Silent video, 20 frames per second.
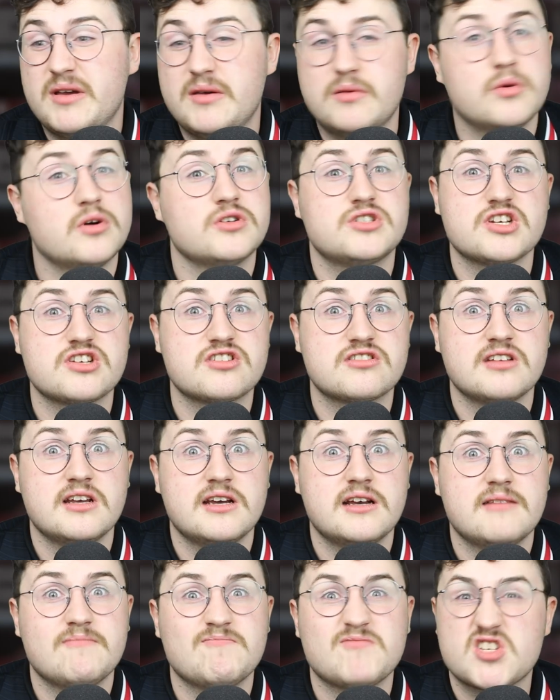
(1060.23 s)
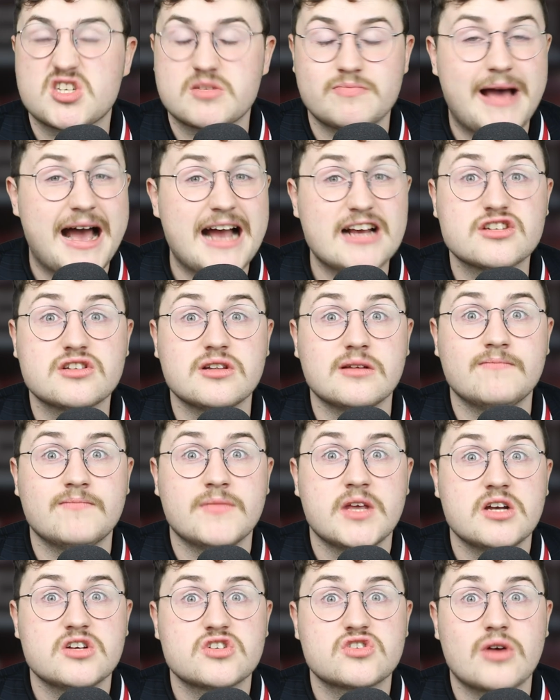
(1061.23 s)
we will just smash them
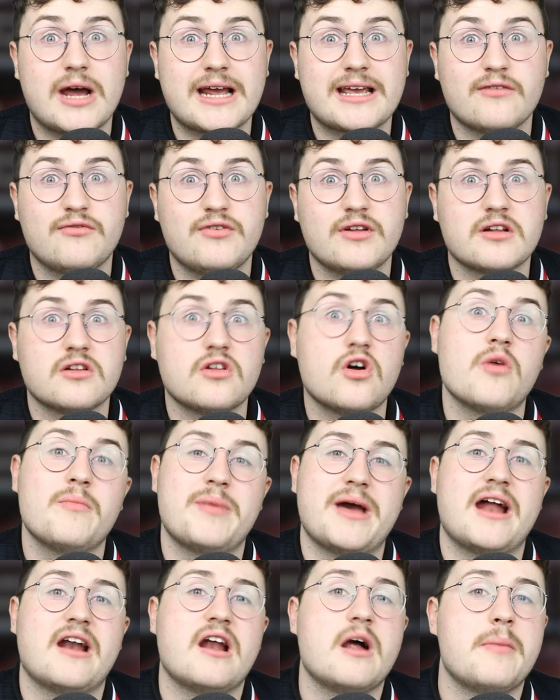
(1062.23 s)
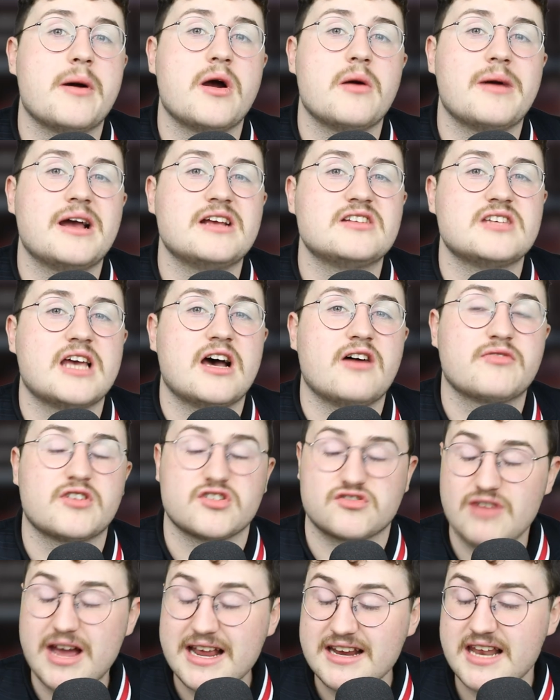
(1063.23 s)
so I can feel a lot better about myself,
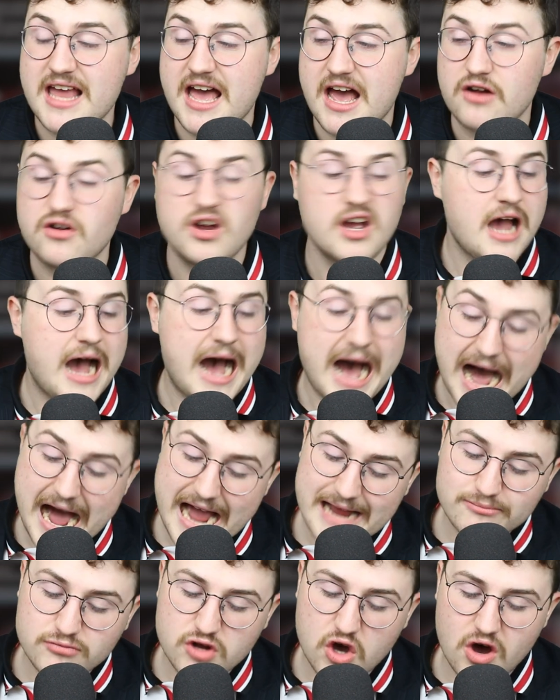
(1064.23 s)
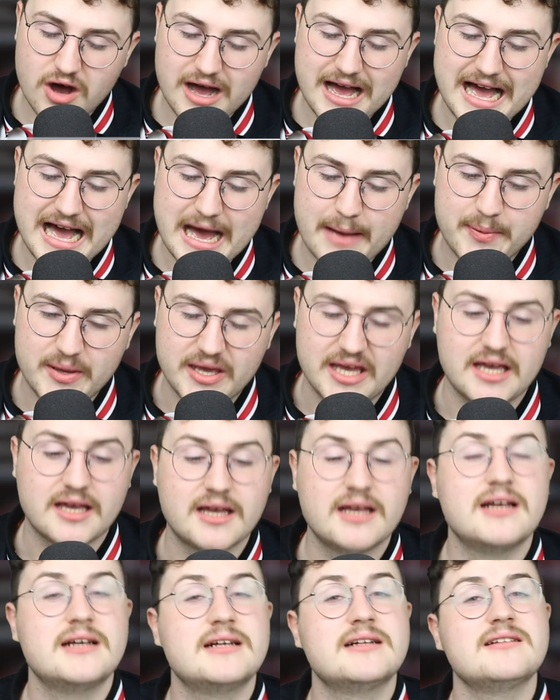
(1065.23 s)
because right now I'm not happy.